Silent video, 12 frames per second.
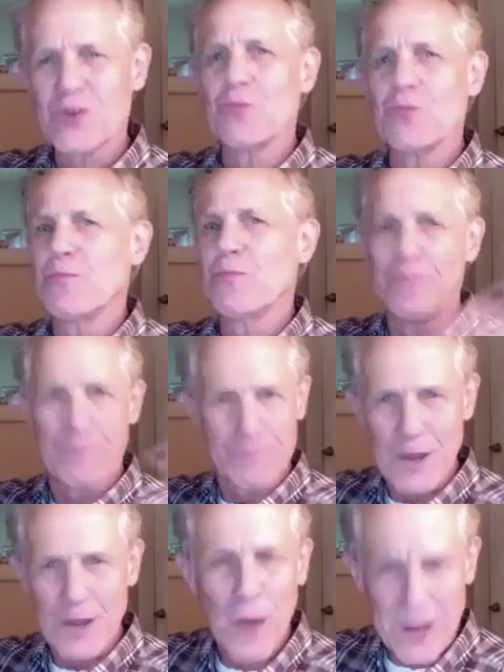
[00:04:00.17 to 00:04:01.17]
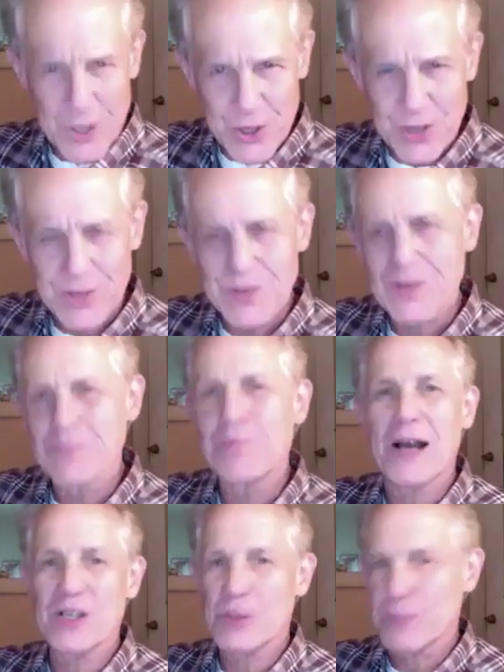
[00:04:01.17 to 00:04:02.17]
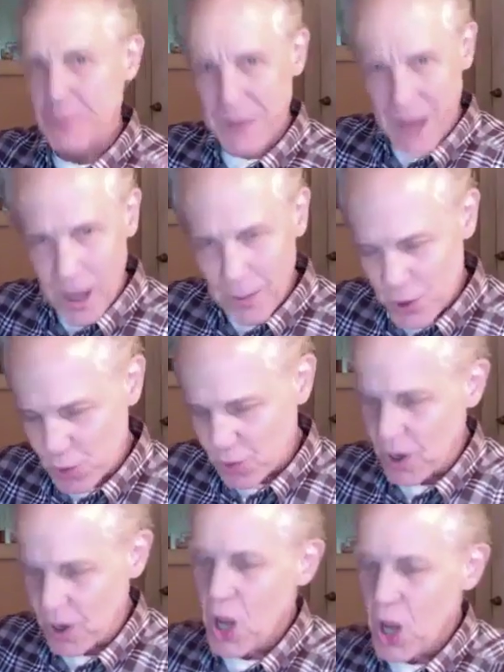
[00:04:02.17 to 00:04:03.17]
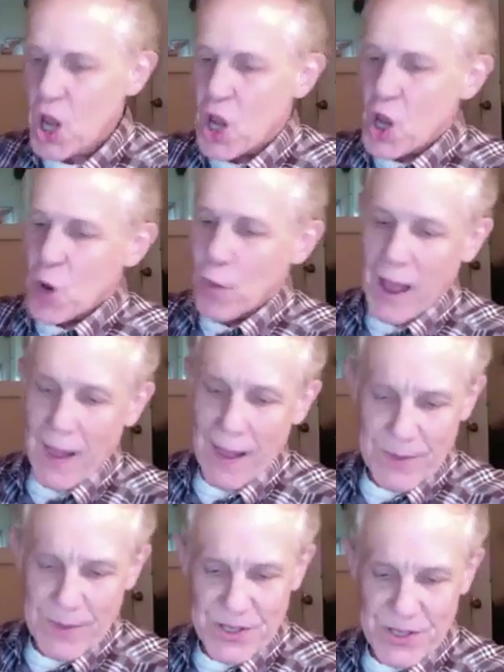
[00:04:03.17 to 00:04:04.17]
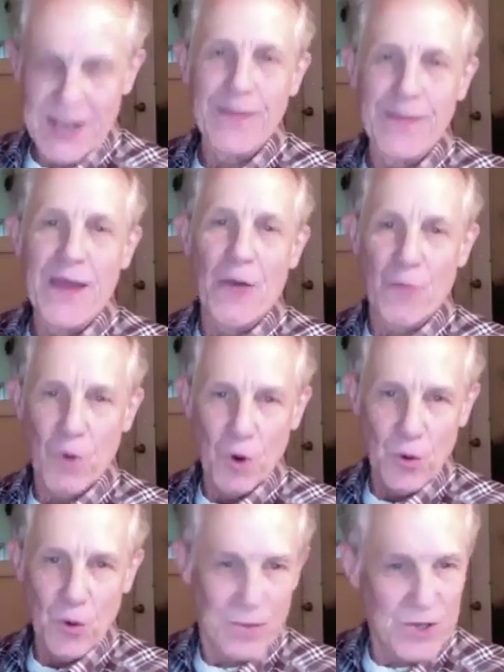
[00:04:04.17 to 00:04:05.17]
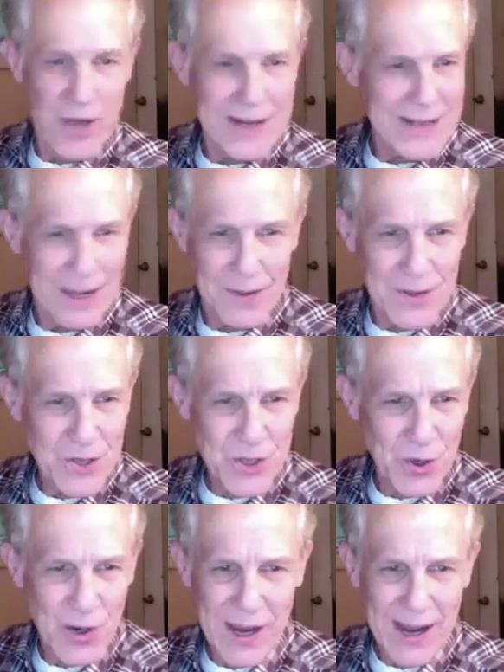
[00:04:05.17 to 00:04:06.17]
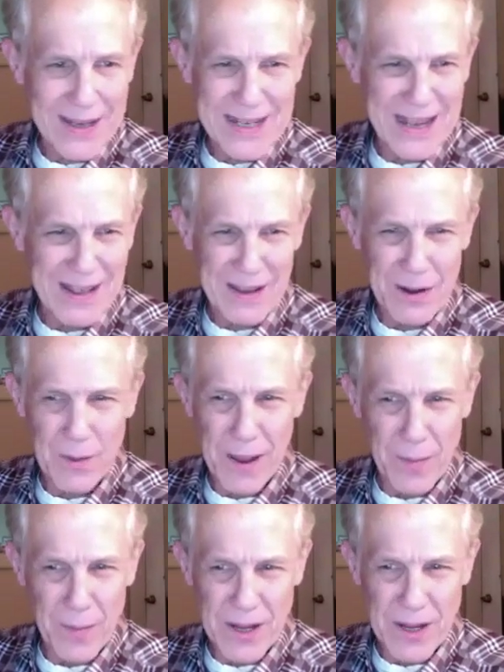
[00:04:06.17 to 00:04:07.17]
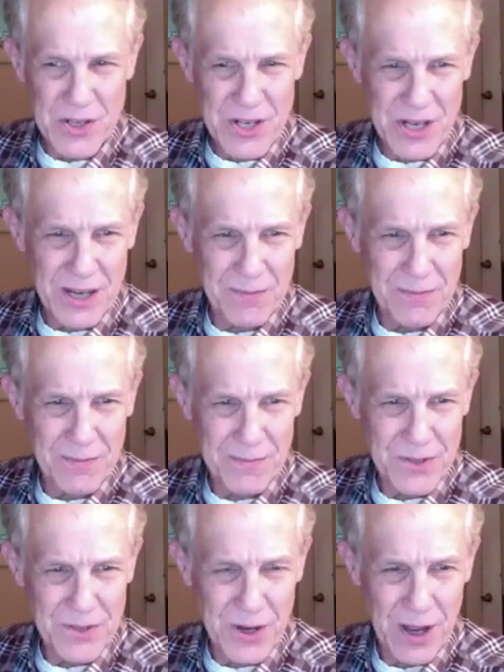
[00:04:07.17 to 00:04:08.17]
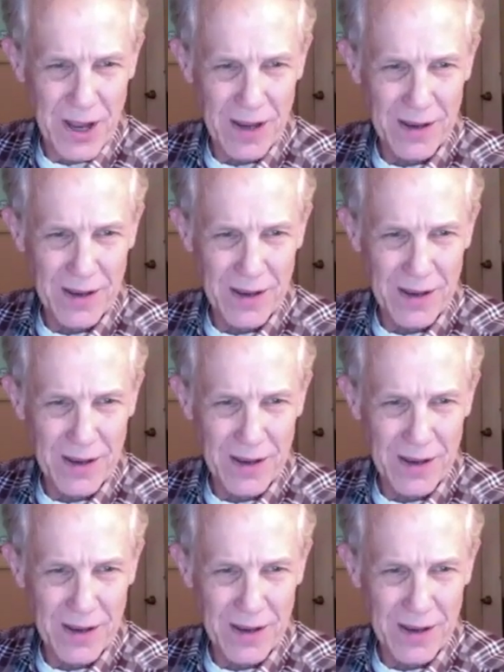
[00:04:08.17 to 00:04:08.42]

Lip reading: to be questioned and possibly become a juror. Well, I was sitting in that room. Should I tell this story? I can tell it in about a minute's time. Should I?